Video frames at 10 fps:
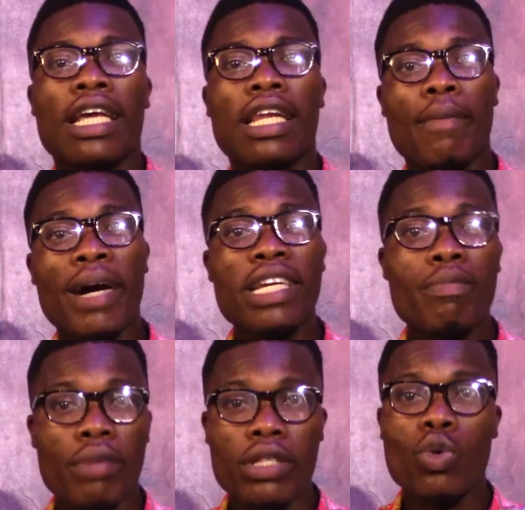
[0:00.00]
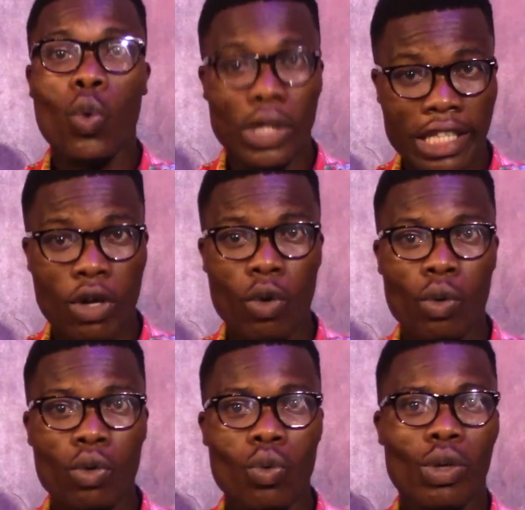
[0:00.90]
Labadi Beach
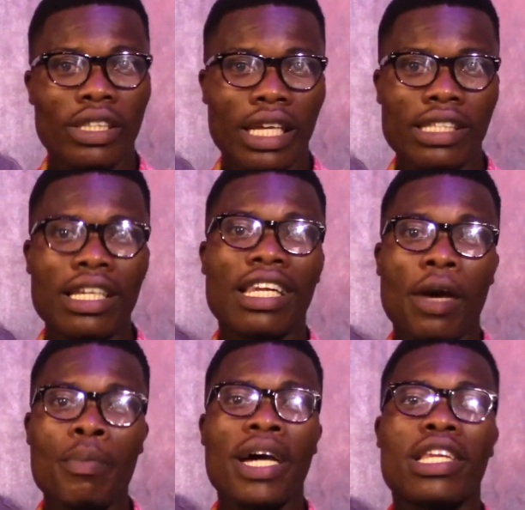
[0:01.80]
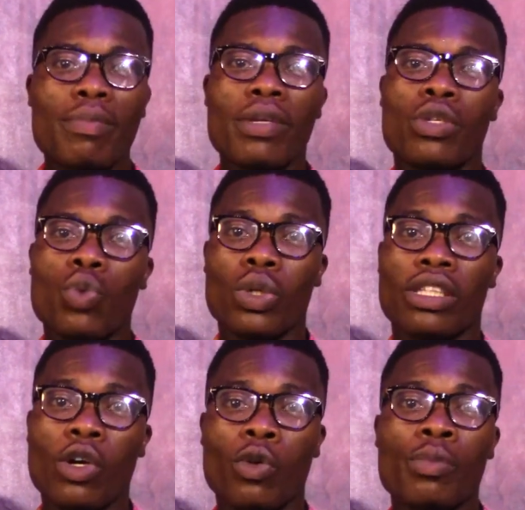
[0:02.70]
Hotel. What I say, Labadi Beach
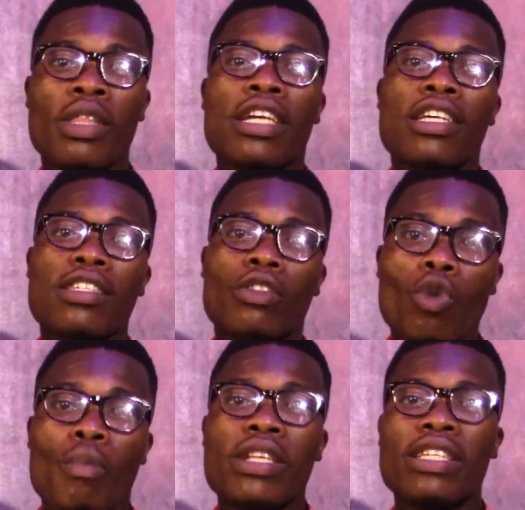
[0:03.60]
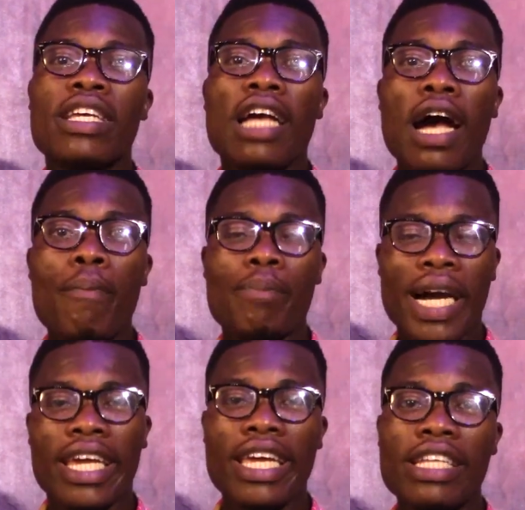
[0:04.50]
Hotel. Committee a
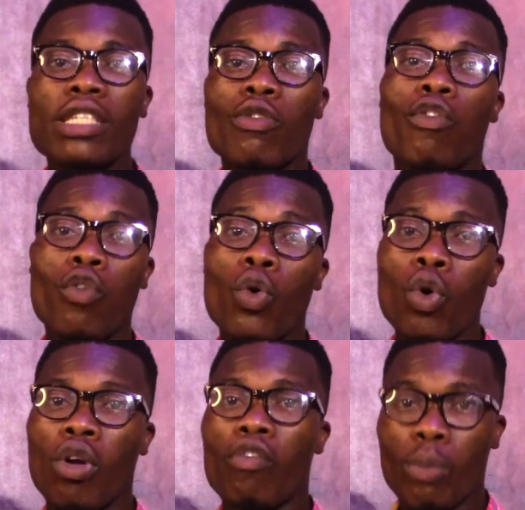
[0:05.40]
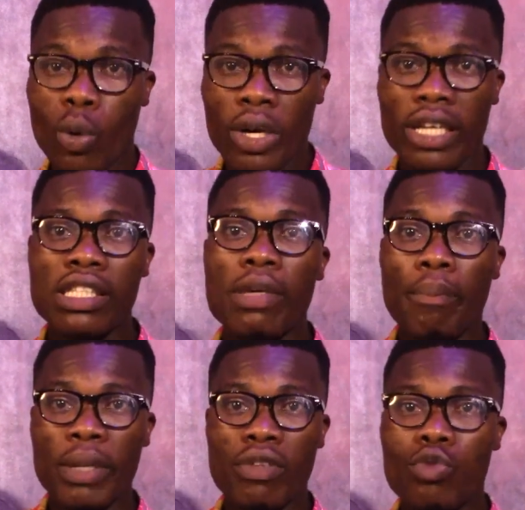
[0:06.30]
package full of bloggers in
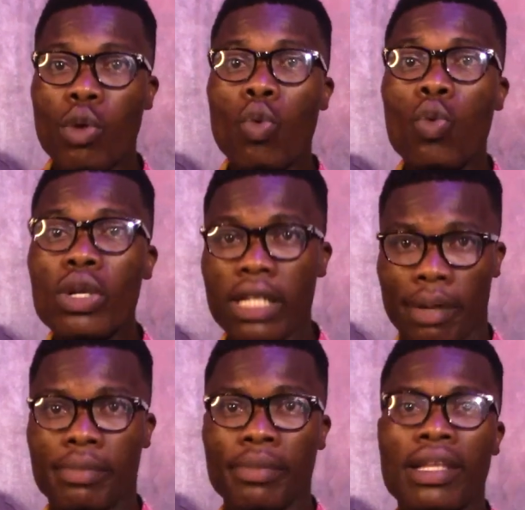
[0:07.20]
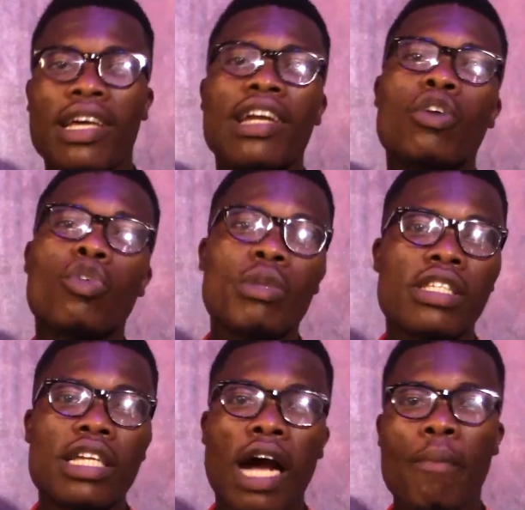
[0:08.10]
Penifor who could dump. And a
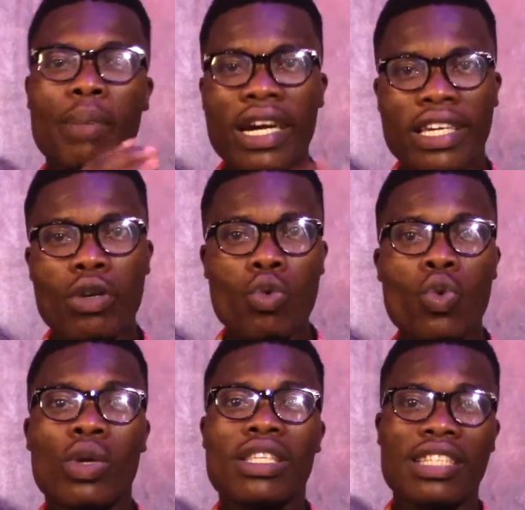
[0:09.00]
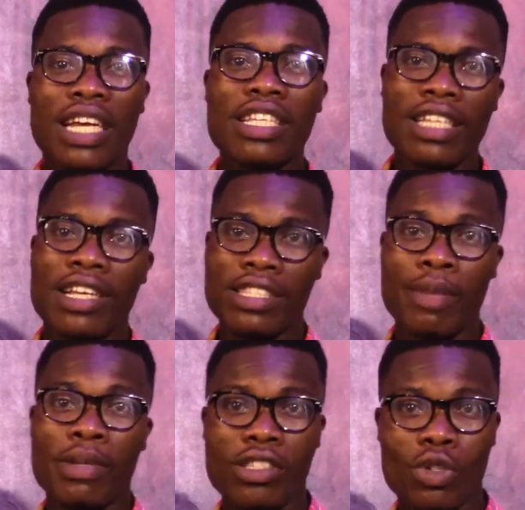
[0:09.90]
committee a package Sunshine
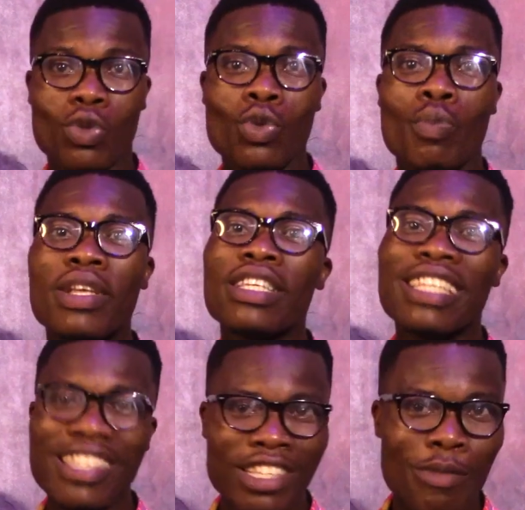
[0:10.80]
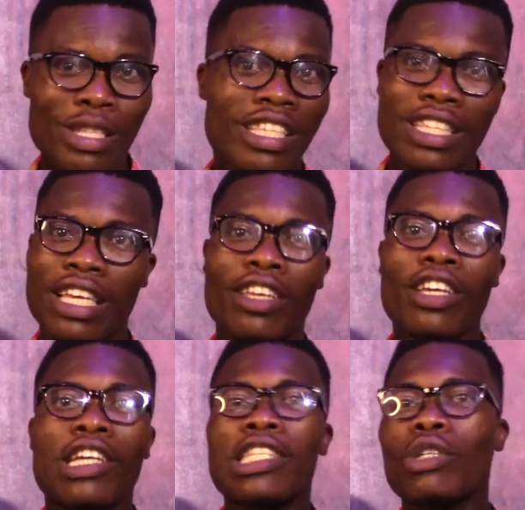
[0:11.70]
Summit. And so, message this summit here.
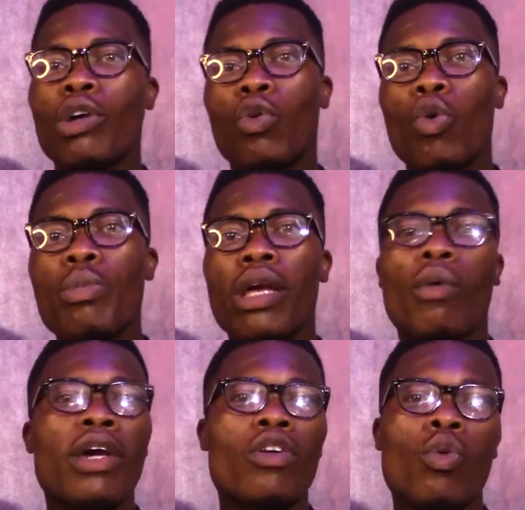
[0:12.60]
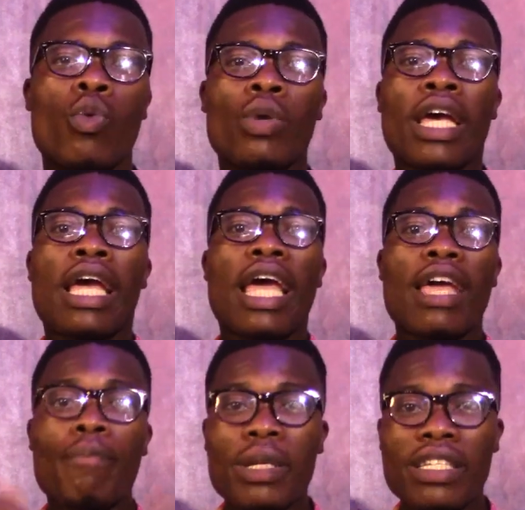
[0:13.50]
So, one could be a wire home.
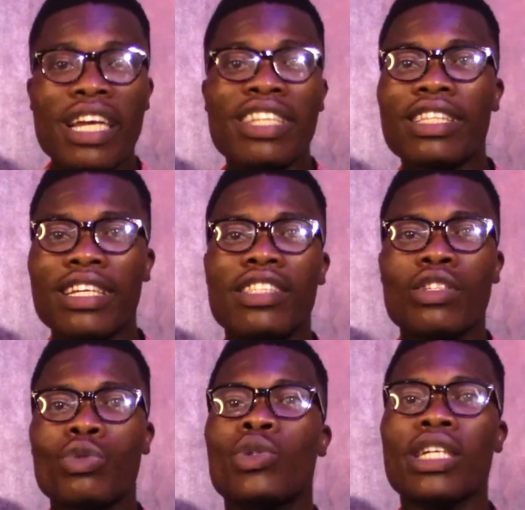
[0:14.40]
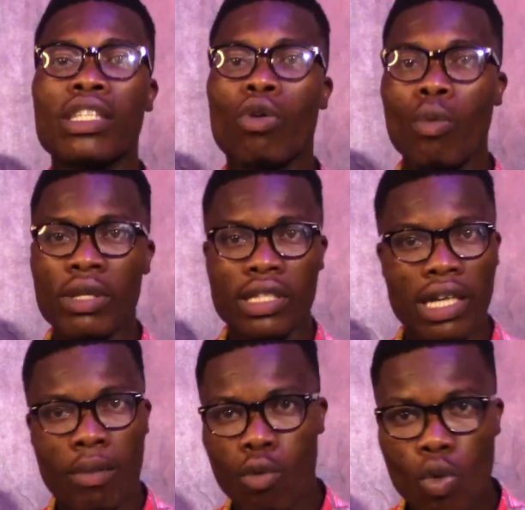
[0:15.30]
And begin internet. And so, one can't a committee
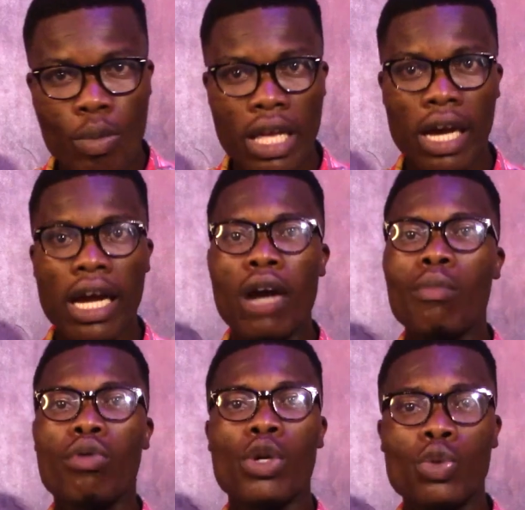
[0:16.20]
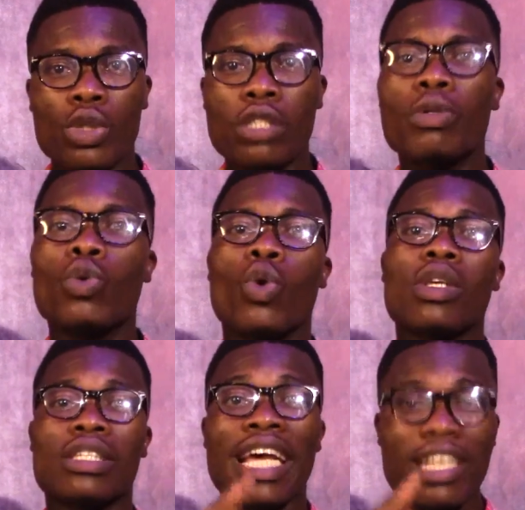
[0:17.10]
and bobia and boy youth
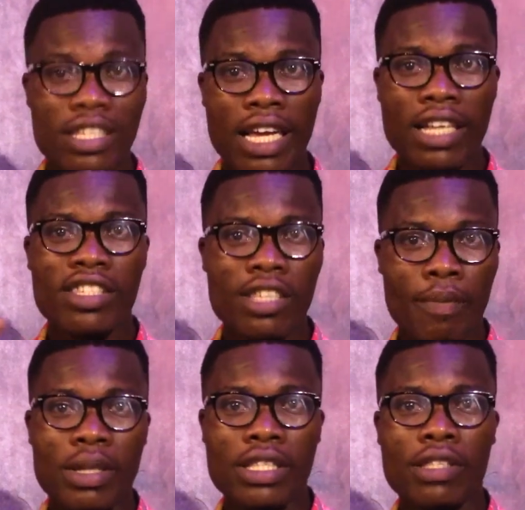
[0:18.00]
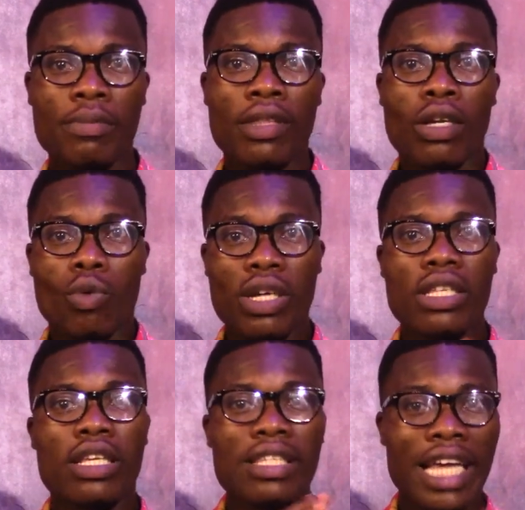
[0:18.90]
because Sunshine Summit. What
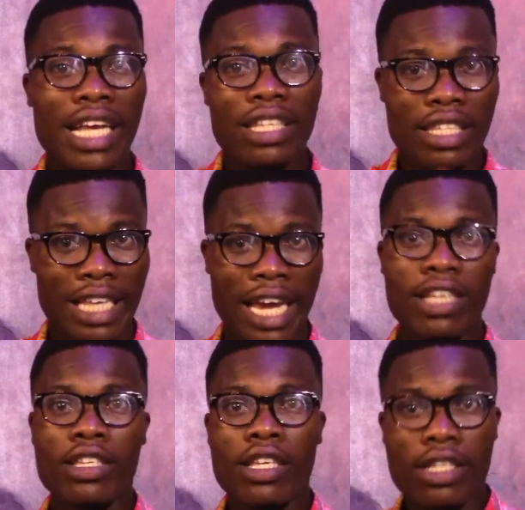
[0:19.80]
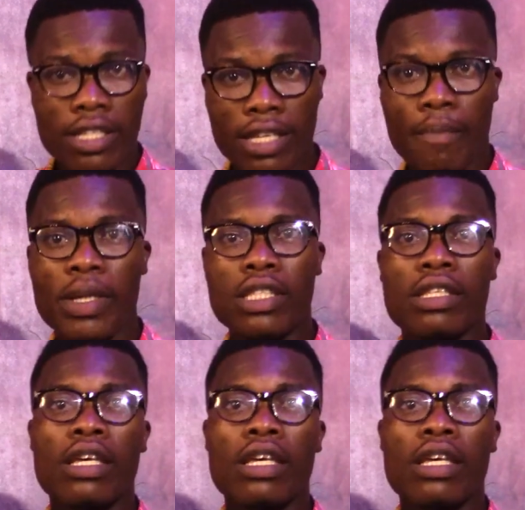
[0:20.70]
a Sunshine Summit.